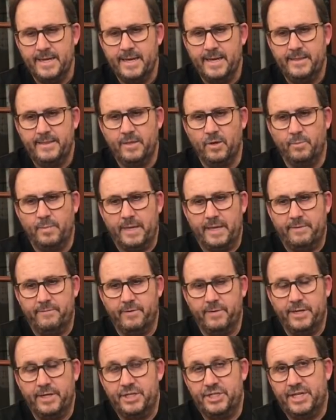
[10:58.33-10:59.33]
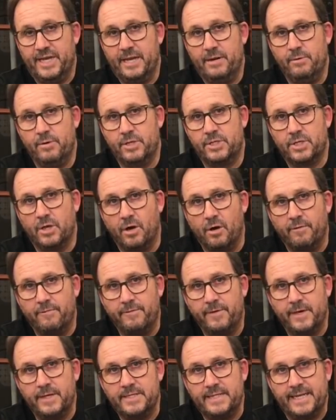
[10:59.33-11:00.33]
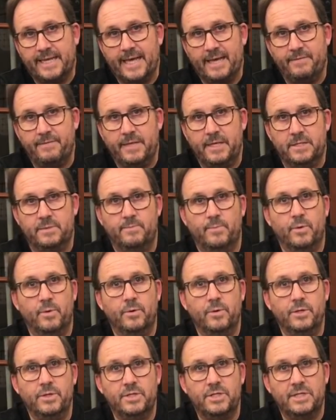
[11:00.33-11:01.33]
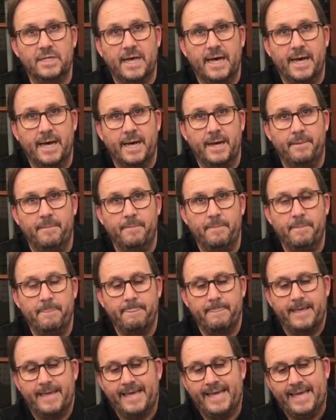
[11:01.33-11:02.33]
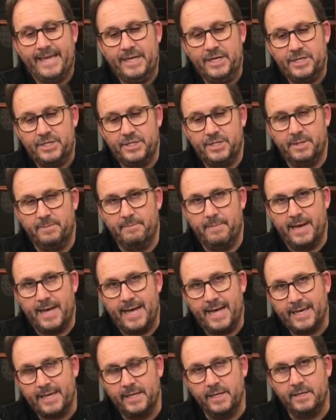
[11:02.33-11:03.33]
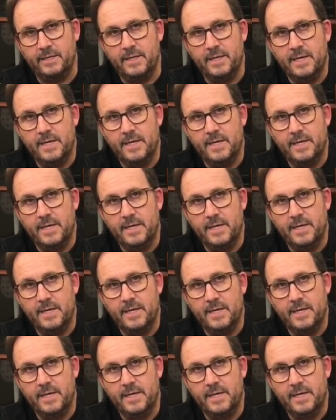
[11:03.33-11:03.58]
There'll be a very generous offer to get these boards into the market.